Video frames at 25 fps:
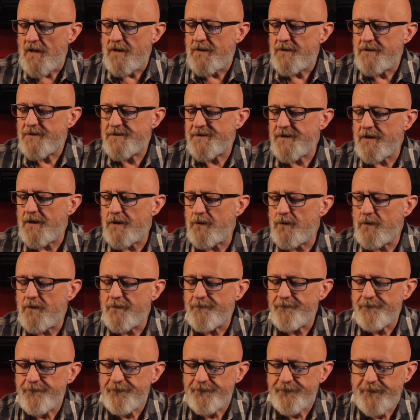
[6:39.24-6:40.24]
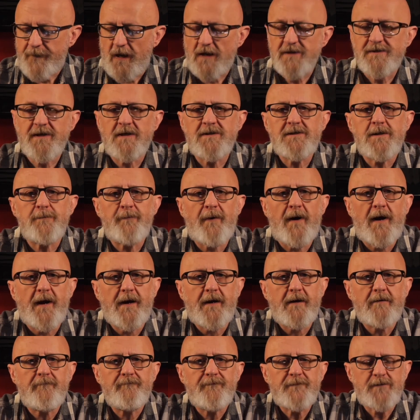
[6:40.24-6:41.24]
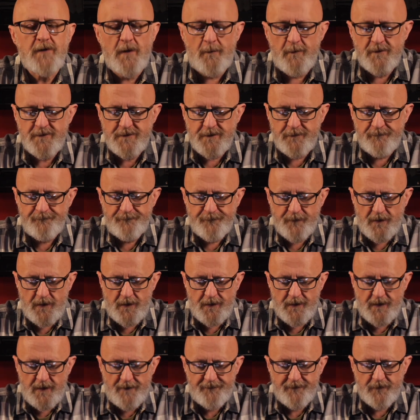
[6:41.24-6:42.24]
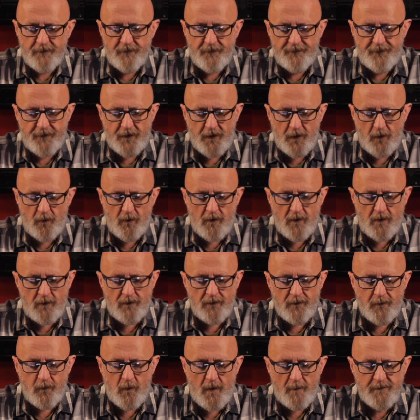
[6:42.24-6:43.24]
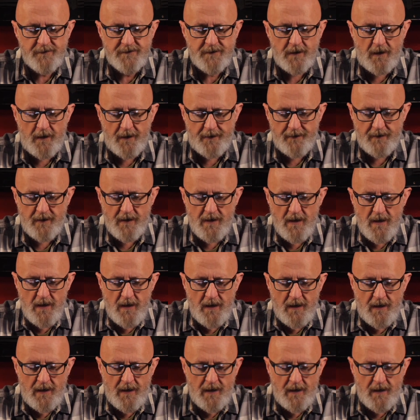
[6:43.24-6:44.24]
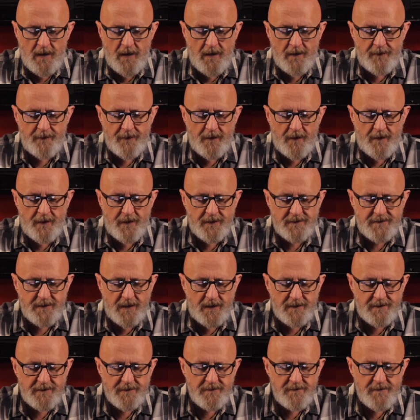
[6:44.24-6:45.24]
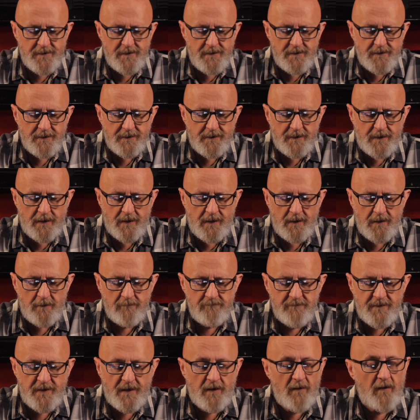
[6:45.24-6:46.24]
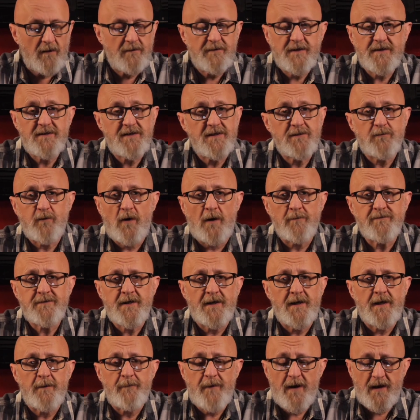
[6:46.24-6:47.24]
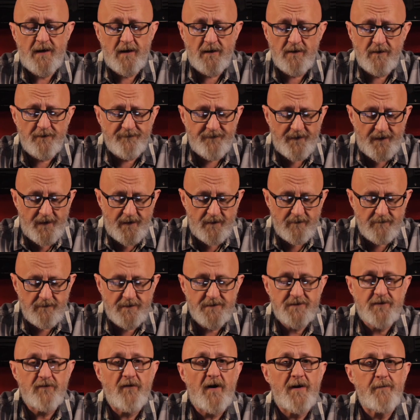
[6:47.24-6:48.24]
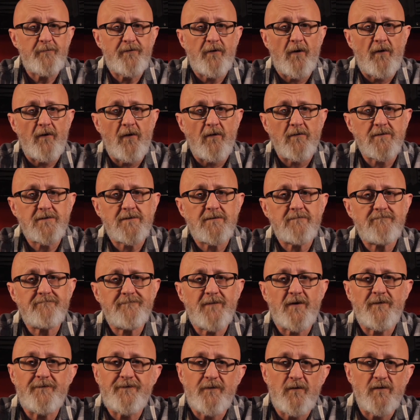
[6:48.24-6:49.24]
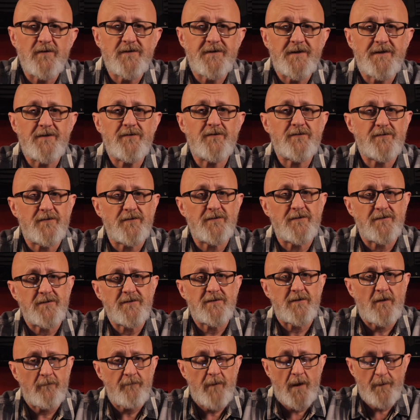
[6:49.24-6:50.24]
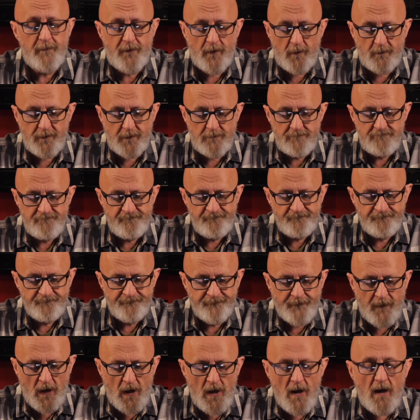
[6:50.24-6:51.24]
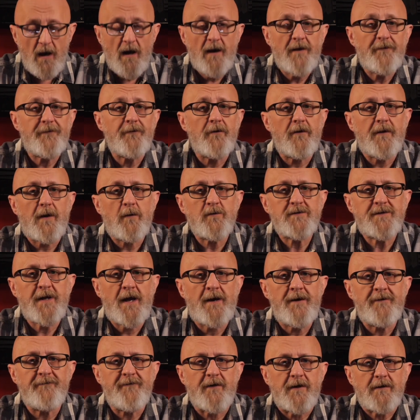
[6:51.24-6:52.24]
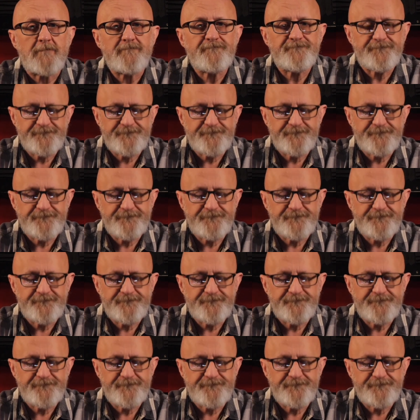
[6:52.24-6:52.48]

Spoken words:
So I sent it back to Amazon, and I left a review on the website, and I said, you know, this is why I'm sending it back. I love it. It's a great product. Unfortunately, it just doesn't solve my problem. And I thought that was the end of it.